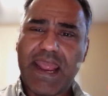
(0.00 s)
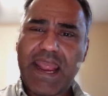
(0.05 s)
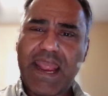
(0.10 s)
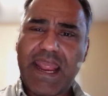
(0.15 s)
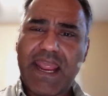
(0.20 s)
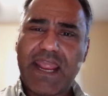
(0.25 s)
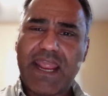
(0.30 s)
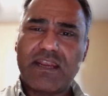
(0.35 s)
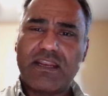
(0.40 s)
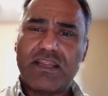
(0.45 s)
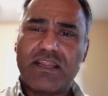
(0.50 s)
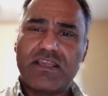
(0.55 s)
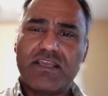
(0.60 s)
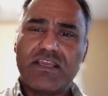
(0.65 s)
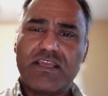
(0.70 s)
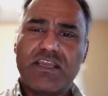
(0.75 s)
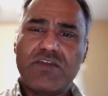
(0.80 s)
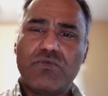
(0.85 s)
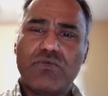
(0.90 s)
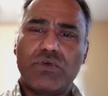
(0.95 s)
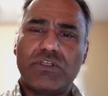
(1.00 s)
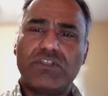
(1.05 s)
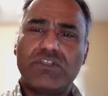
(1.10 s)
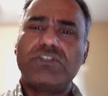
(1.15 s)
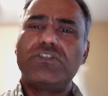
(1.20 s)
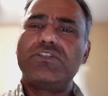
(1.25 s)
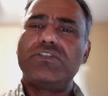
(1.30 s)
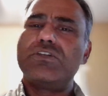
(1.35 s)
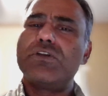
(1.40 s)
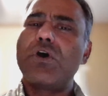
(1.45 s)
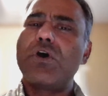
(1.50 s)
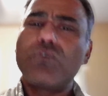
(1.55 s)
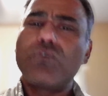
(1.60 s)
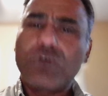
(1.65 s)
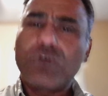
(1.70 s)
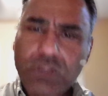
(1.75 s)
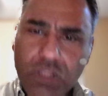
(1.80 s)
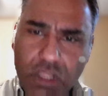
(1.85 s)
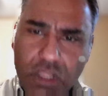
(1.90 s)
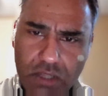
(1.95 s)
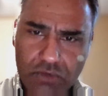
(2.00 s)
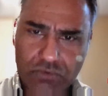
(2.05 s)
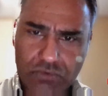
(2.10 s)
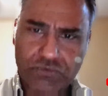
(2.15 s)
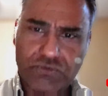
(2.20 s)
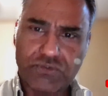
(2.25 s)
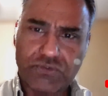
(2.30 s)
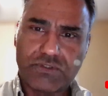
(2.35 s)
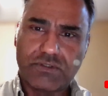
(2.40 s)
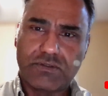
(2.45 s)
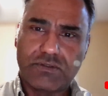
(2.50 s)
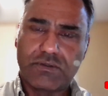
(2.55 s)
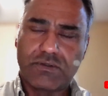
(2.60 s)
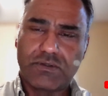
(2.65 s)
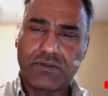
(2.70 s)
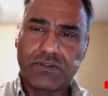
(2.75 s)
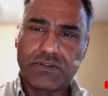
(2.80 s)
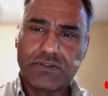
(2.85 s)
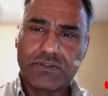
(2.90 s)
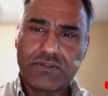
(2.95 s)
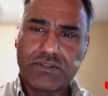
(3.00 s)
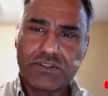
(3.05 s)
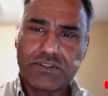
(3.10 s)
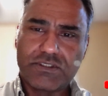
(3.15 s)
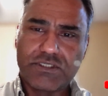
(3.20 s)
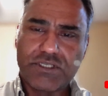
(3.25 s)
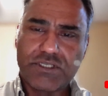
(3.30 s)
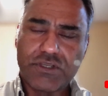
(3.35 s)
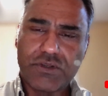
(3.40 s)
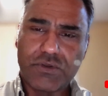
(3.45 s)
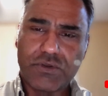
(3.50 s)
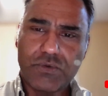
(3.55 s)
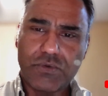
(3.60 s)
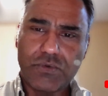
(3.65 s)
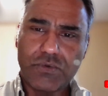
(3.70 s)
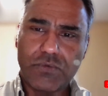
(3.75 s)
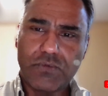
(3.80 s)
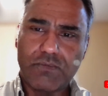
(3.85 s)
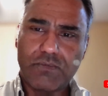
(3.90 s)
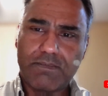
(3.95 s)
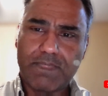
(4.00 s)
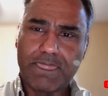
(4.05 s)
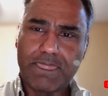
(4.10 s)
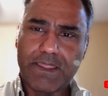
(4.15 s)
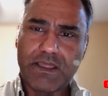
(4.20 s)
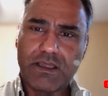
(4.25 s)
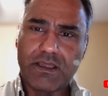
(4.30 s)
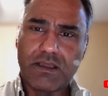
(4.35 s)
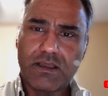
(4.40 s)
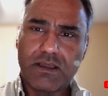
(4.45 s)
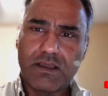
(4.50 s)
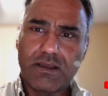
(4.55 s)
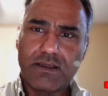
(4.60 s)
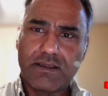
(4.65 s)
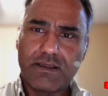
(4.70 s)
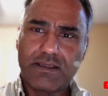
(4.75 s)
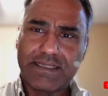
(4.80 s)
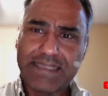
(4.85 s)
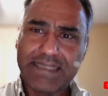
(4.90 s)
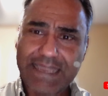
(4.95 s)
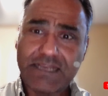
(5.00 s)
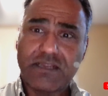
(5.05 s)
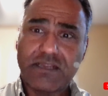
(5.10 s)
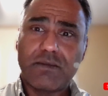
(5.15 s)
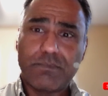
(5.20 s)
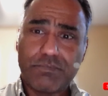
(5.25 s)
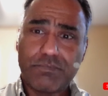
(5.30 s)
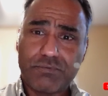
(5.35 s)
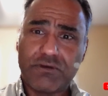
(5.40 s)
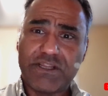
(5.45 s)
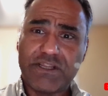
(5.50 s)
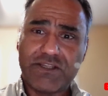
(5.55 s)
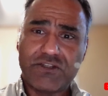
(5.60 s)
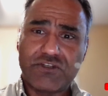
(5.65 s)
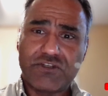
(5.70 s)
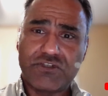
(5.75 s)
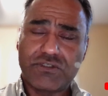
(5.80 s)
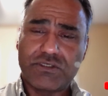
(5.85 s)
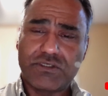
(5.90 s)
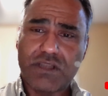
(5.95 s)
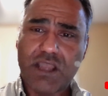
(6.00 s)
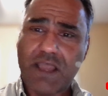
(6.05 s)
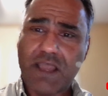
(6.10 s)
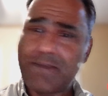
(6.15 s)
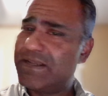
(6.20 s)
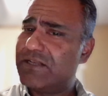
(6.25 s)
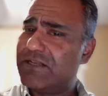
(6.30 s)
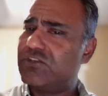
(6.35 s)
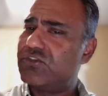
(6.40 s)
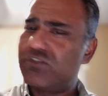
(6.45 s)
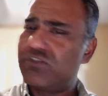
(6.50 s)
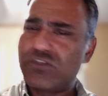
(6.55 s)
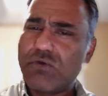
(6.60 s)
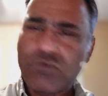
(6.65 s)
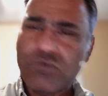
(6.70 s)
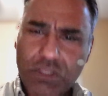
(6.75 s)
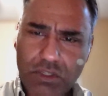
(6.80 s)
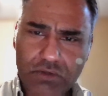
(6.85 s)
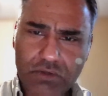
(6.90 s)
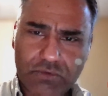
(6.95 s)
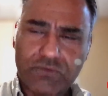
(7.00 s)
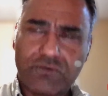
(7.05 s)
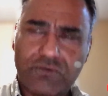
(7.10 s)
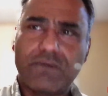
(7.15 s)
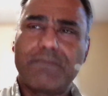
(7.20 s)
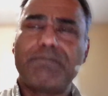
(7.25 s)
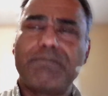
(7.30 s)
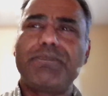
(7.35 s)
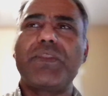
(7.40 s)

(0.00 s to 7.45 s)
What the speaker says: and he was so close to getting a breach. I mean, so close.